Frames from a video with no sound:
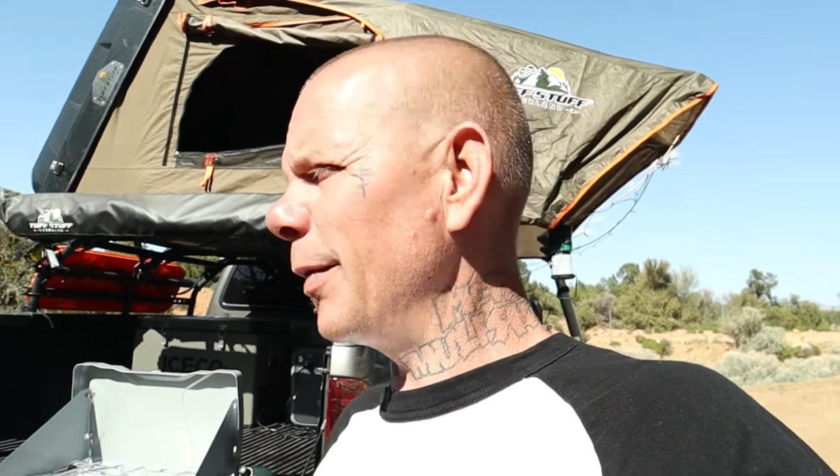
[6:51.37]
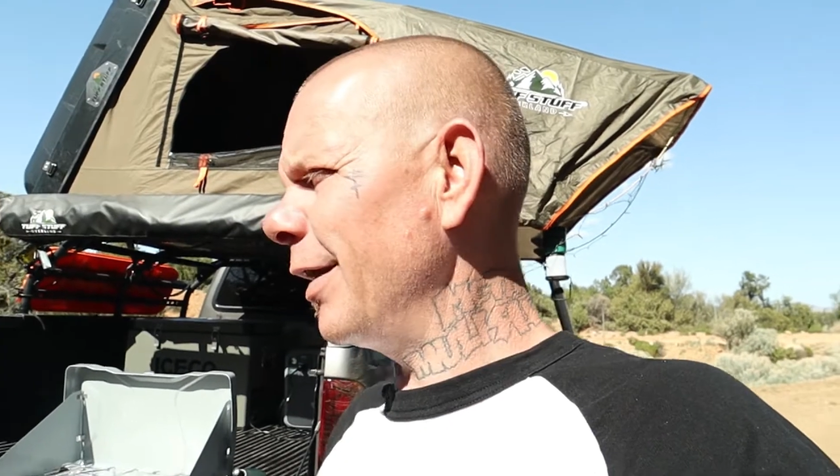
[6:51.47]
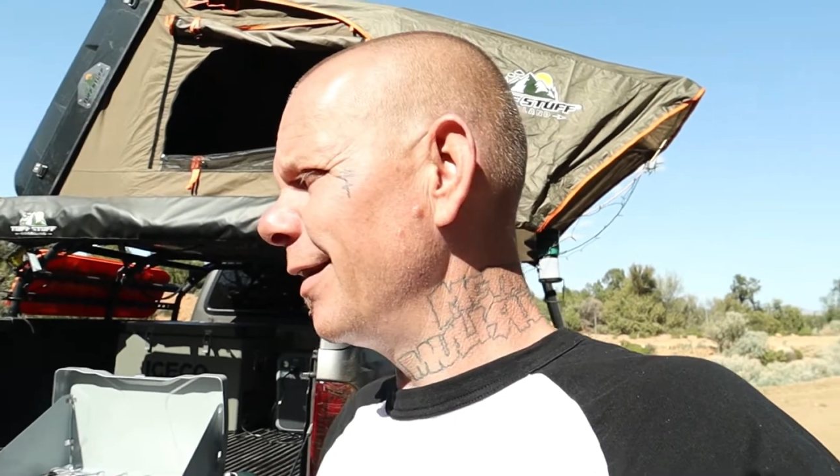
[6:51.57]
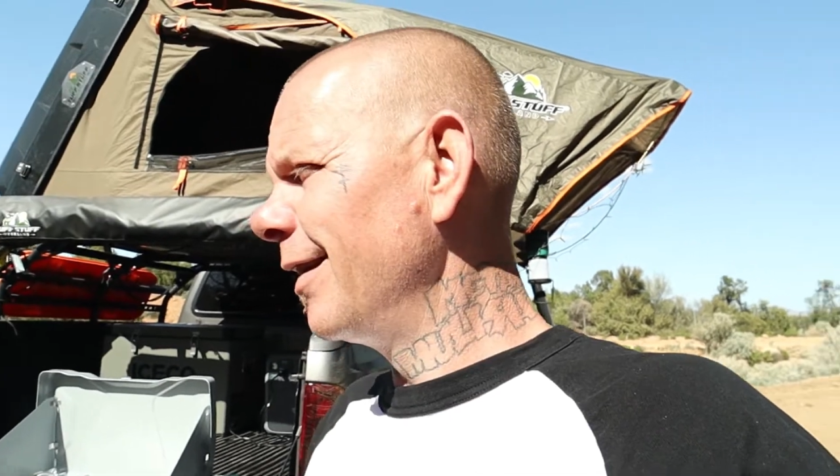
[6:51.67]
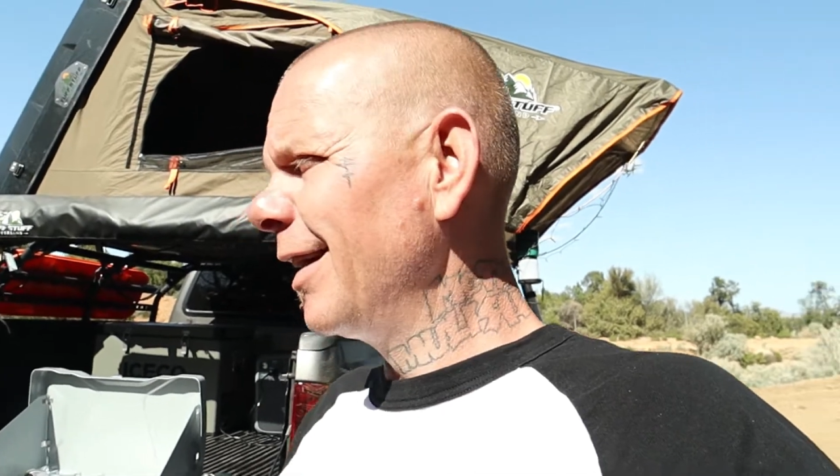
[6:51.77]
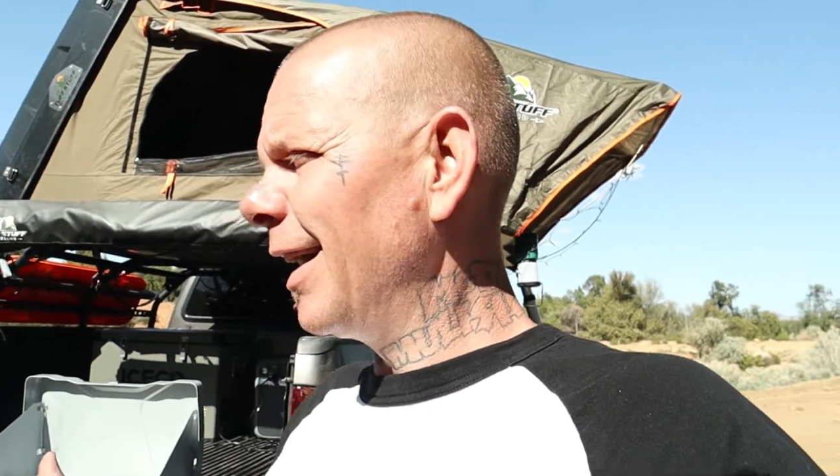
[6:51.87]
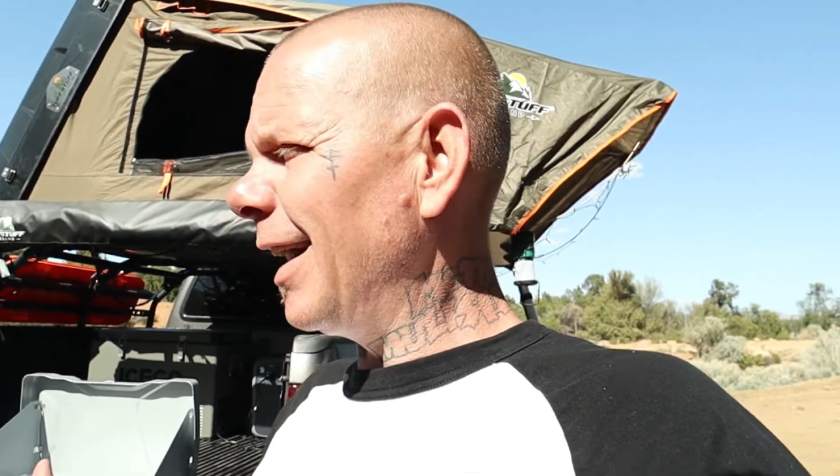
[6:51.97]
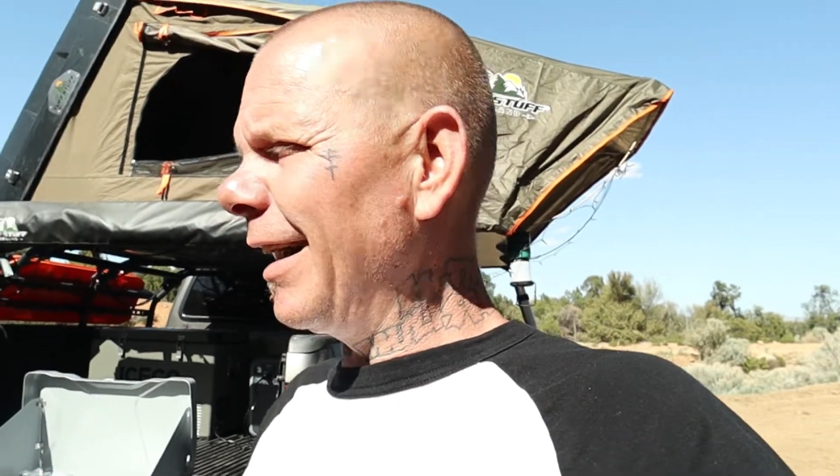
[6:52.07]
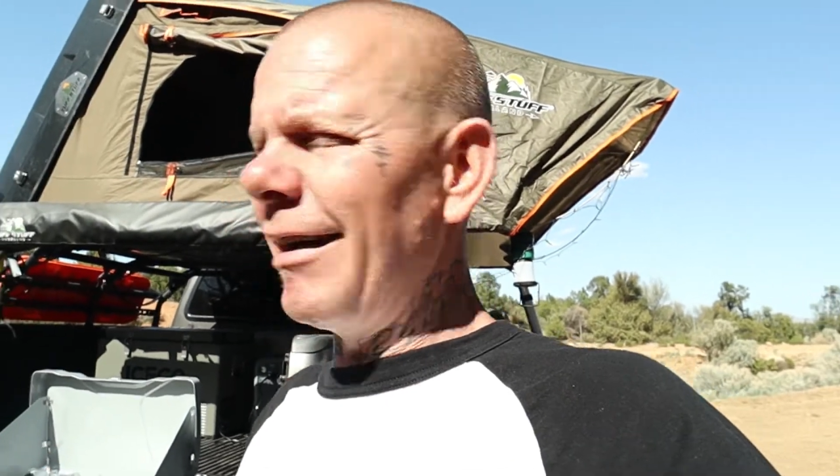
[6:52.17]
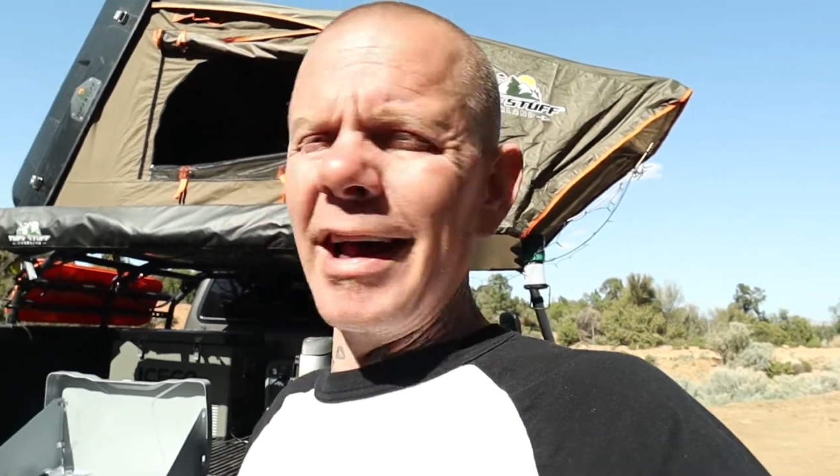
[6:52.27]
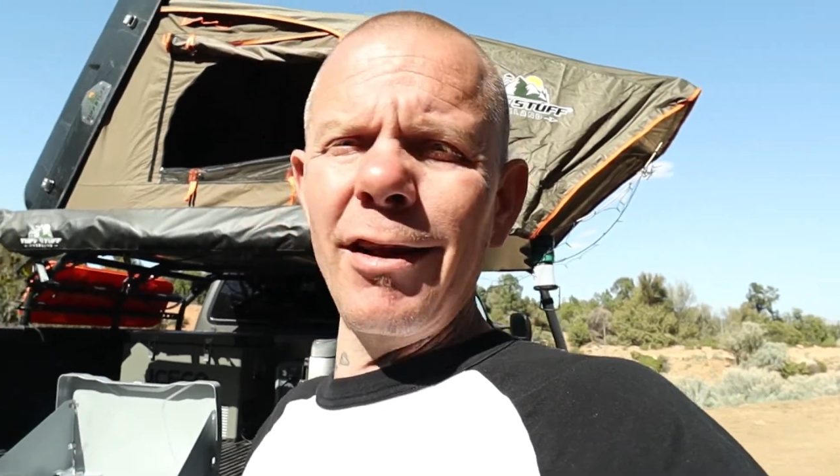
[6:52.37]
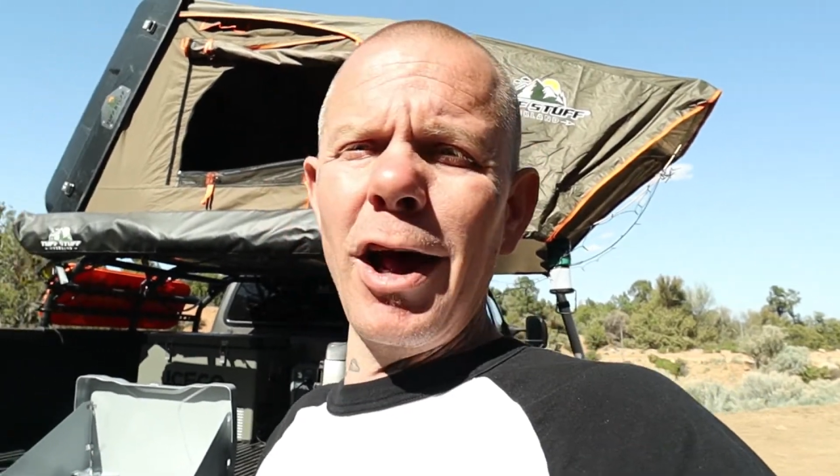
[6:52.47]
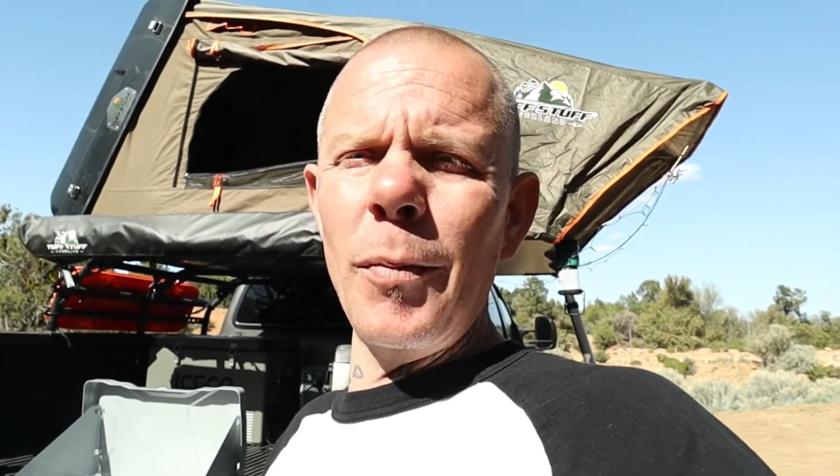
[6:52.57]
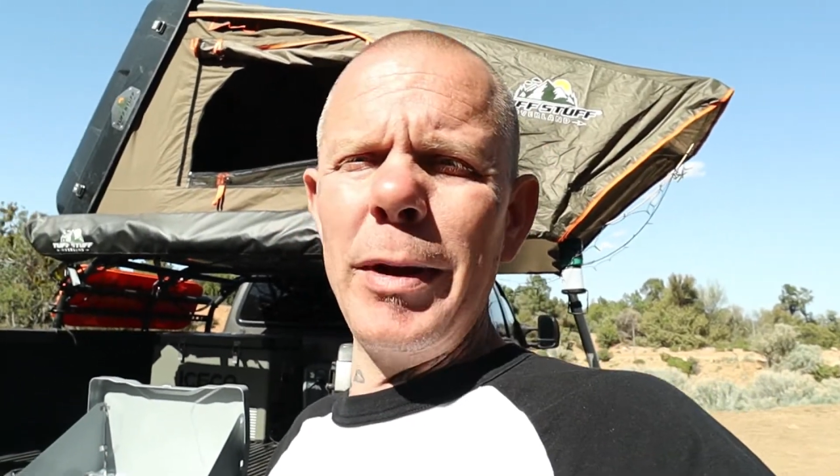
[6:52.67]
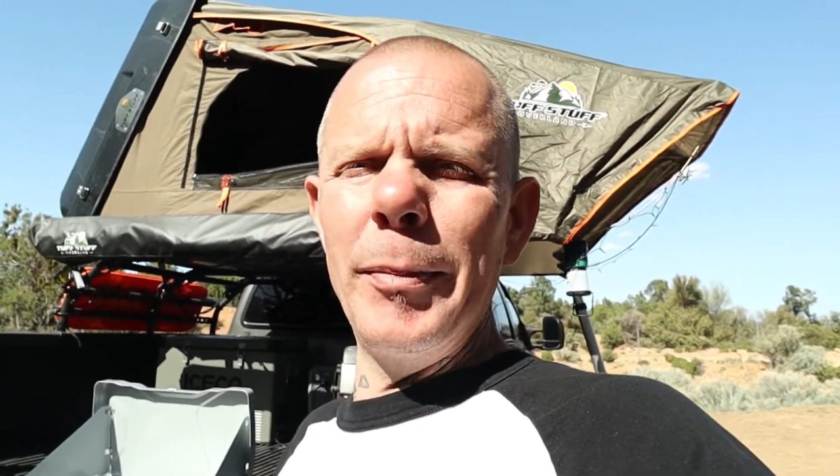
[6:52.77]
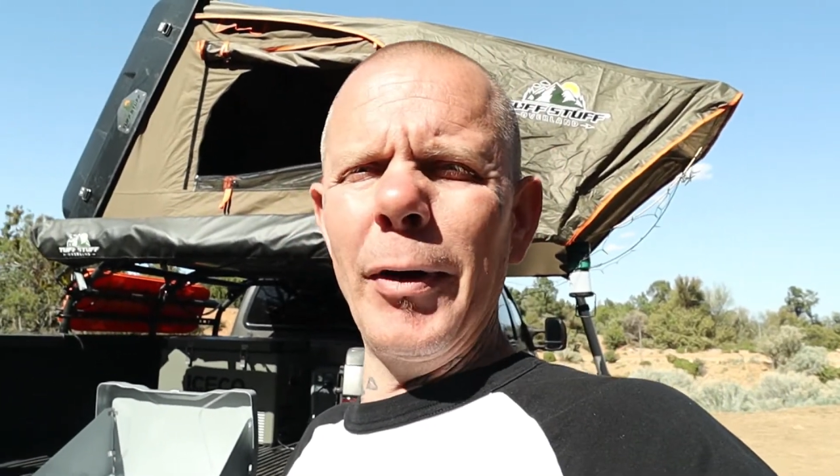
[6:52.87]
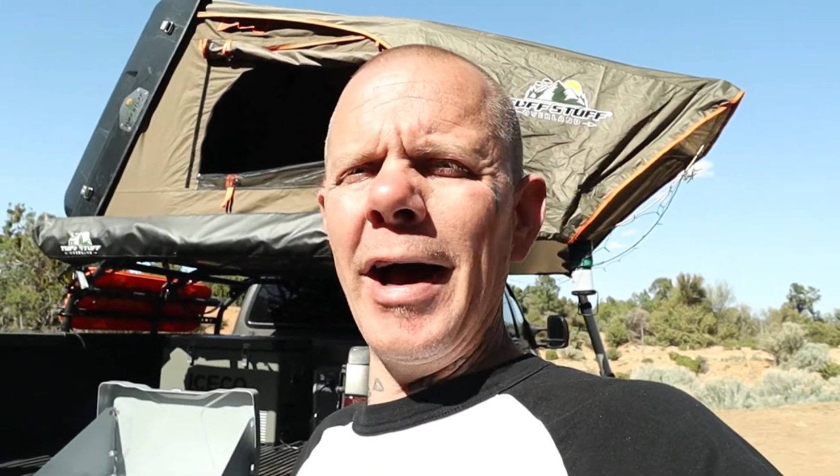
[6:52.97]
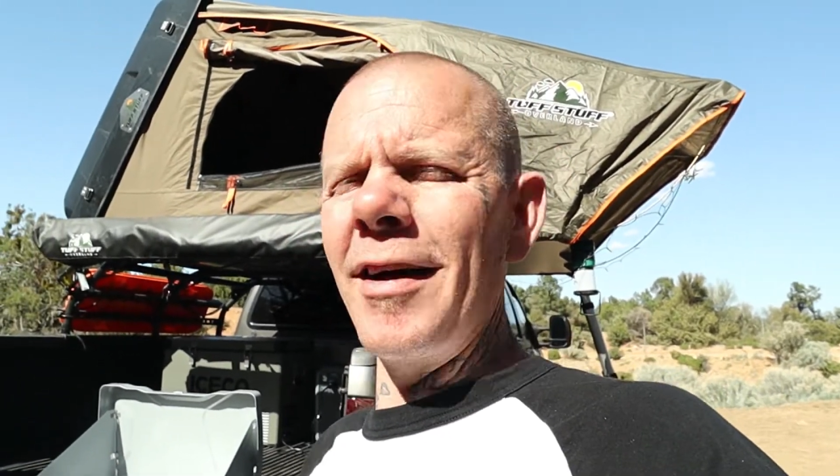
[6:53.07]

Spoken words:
but I had a lot of people